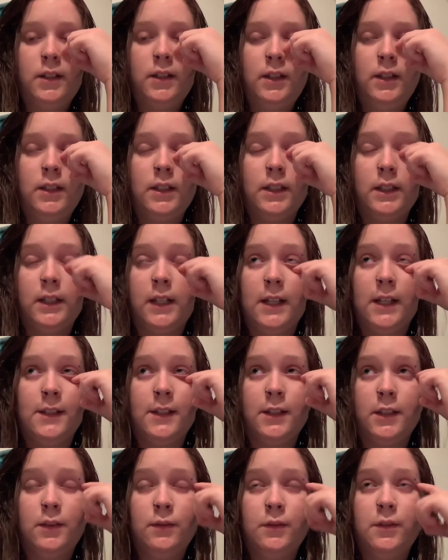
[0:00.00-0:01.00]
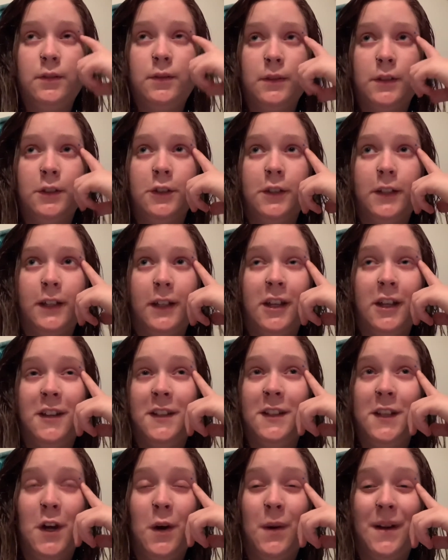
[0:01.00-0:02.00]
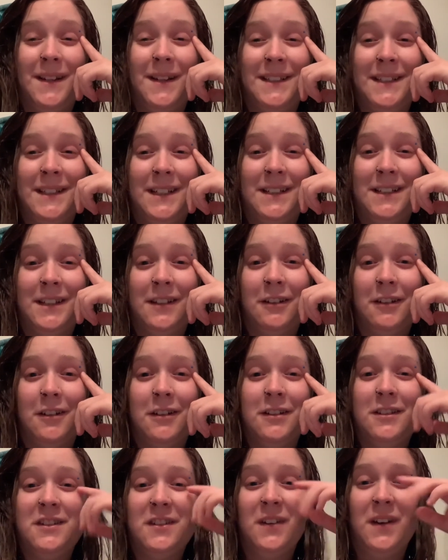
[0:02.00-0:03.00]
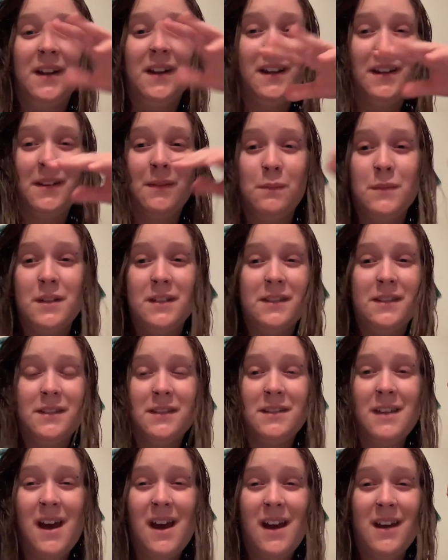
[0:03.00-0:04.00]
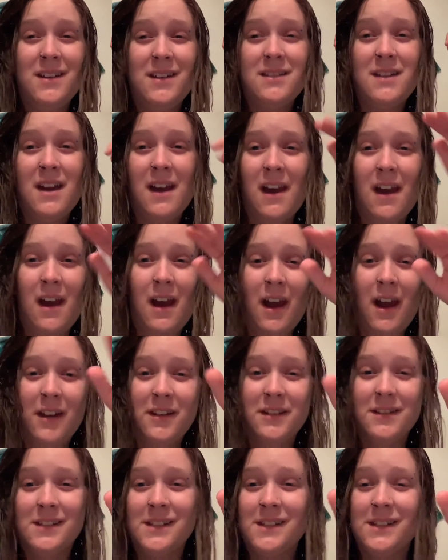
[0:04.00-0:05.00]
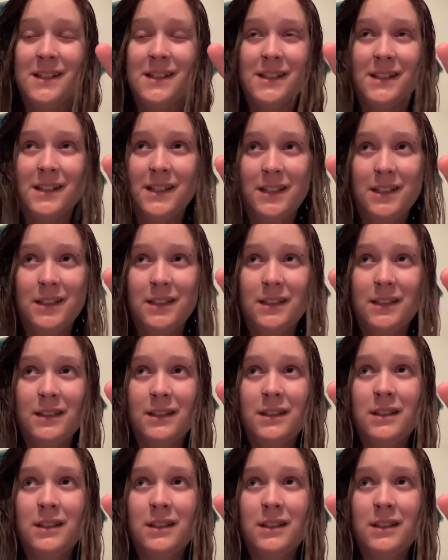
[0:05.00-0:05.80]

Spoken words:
And in case anyone's wondering, no, I didn't eat dinner, so I didn't miss that. I just didn't eat.